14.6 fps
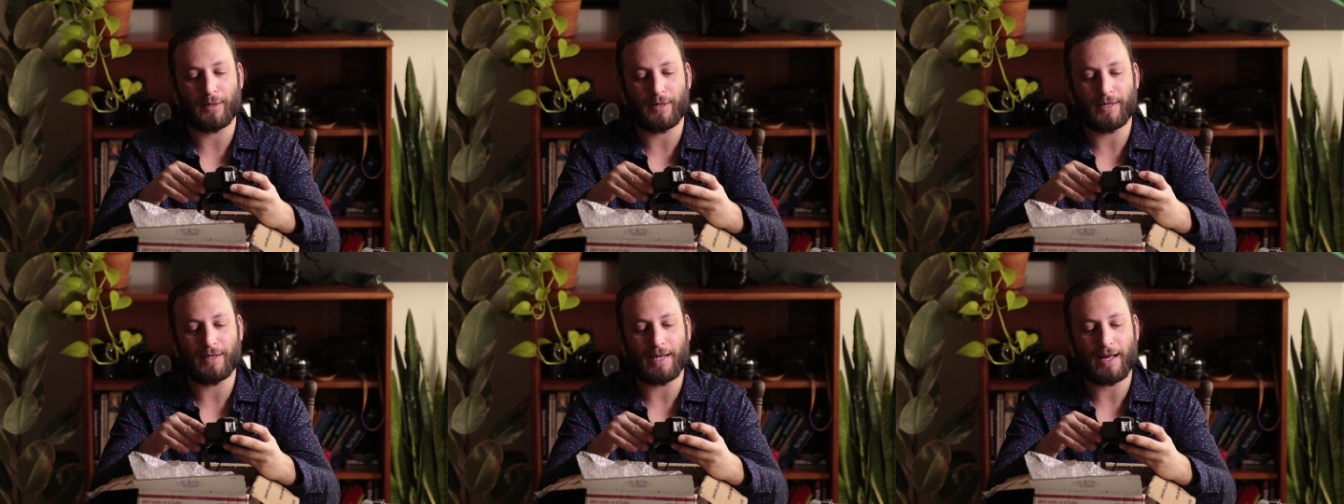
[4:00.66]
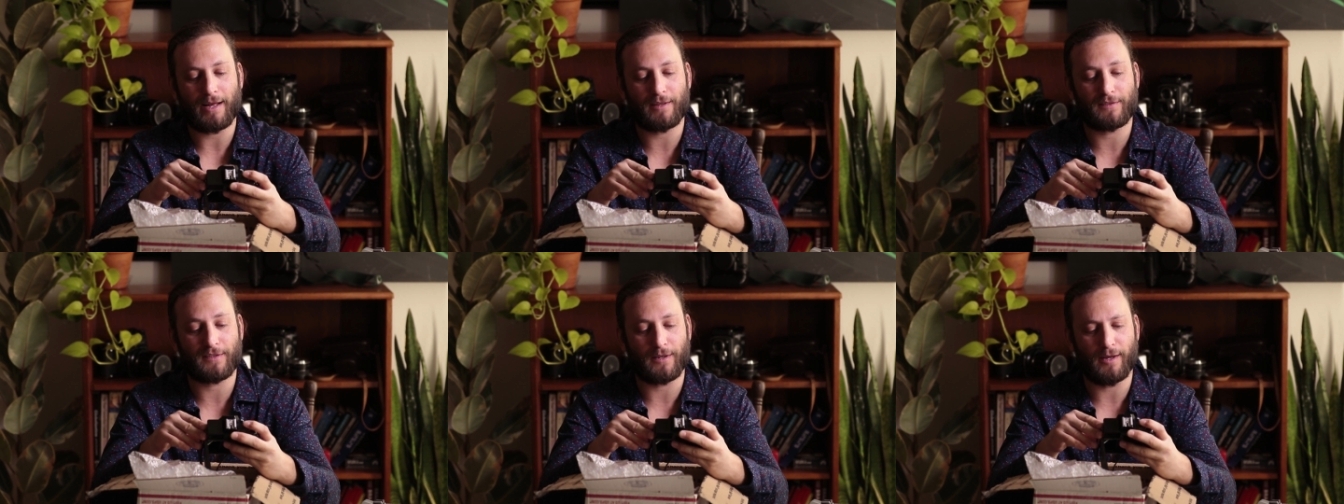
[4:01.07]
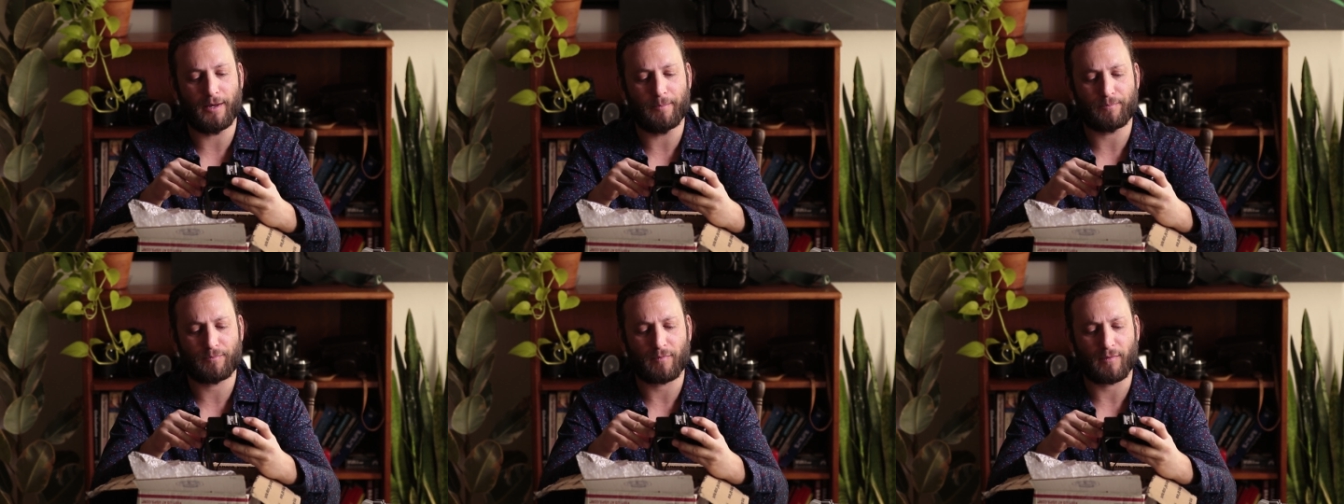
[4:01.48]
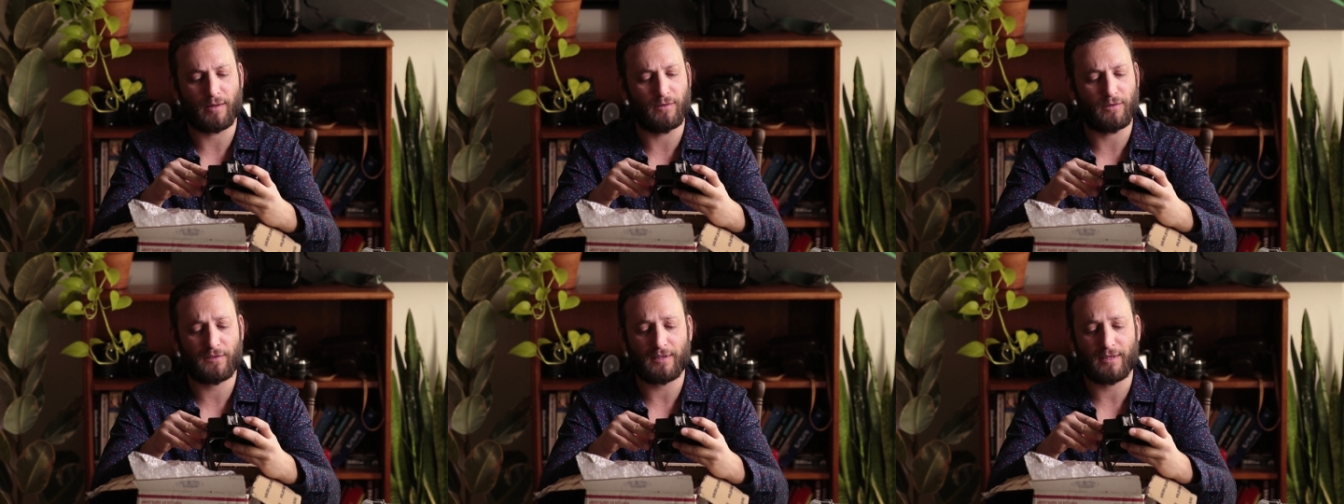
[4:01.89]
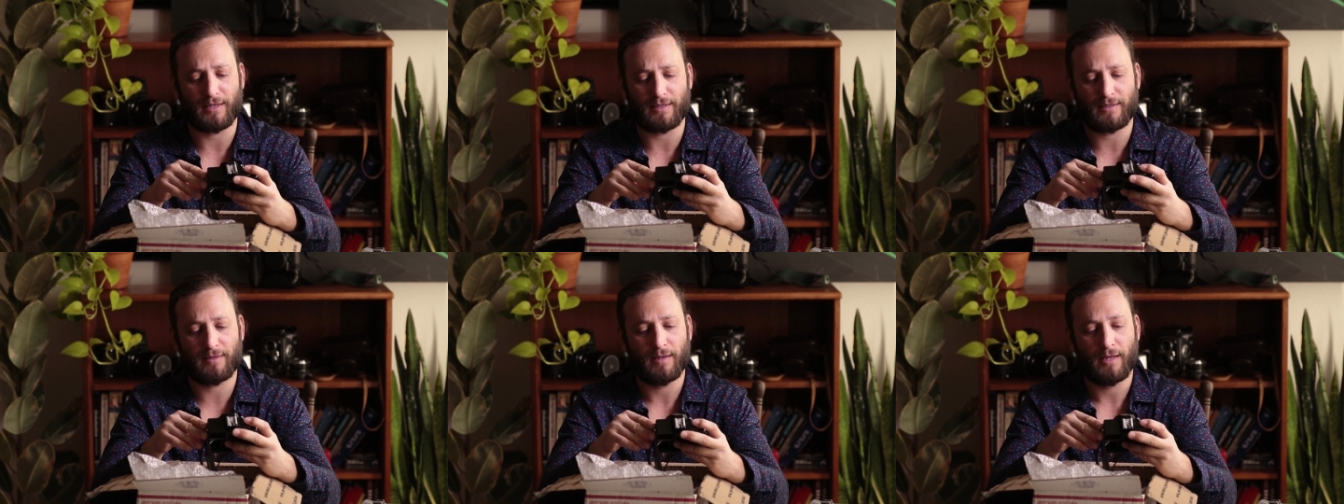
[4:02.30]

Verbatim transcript: but it has um, it looks like a,